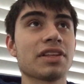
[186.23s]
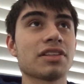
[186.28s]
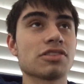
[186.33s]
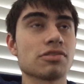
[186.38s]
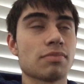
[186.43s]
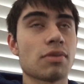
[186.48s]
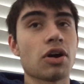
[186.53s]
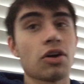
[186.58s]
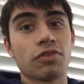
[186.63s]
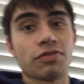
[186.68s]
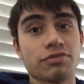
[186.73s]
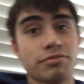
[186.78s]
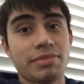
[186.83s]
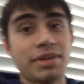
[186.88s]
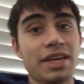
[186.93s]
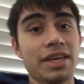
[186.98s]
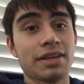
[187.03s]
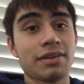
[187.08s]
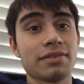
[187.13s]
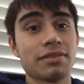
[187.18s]
Tomorrow for
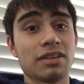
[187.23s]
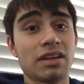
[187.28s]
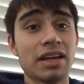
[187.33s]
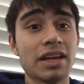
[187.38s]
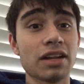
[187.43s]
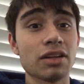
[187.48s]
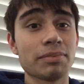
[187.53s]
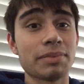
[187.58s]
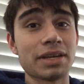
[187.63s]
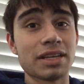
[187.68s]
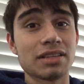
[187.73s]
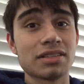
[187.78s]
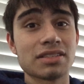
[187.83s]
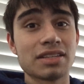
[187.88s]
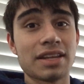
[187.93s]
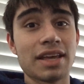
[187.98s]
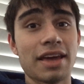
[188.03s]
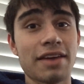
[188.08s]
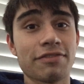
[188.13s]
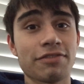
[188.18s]
me. It'll be
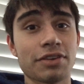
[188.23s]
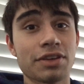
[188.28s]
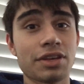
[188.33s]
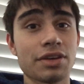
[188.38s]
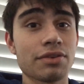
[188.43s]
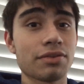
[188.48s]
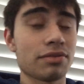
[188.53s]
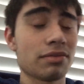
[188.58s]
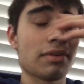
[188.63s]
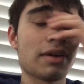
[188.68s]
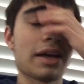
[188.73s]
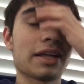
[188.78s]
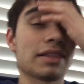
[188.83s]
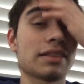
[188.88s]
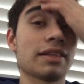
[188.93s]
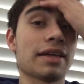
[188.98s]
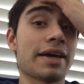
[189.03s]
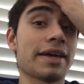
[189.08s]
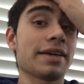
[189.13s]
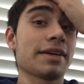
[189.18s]
today for you
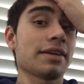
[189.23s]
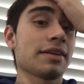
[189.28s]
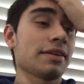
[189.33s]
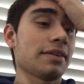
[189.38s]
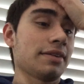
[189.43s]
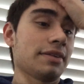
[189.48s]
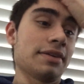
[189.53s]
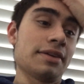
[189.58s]
at like